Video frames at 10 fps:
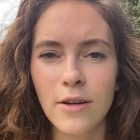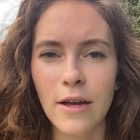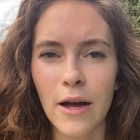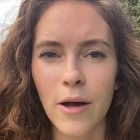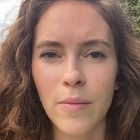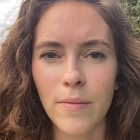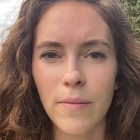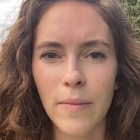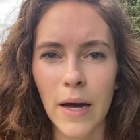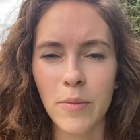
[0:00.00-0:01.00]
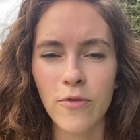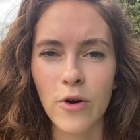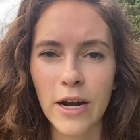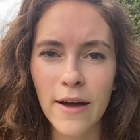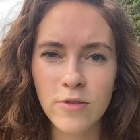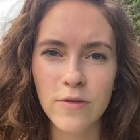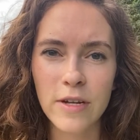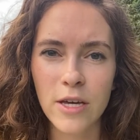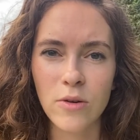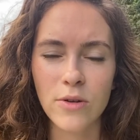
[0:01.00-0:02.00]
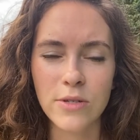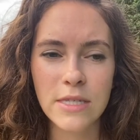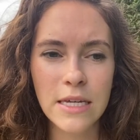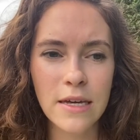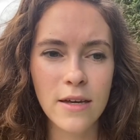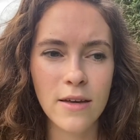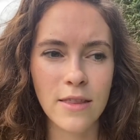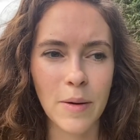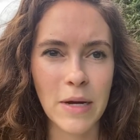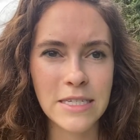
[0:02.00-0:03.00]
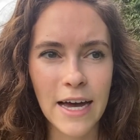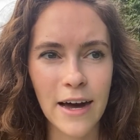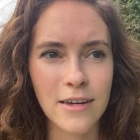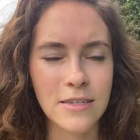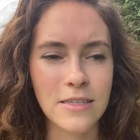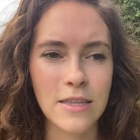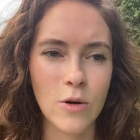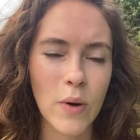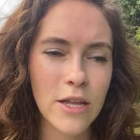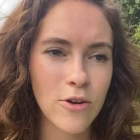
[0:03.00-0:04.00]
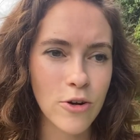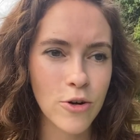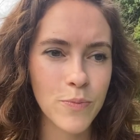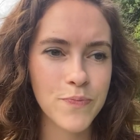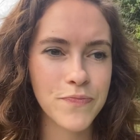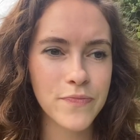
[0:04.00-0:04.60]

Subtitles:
my before and after video, you'll see that my dad is in the waiting room,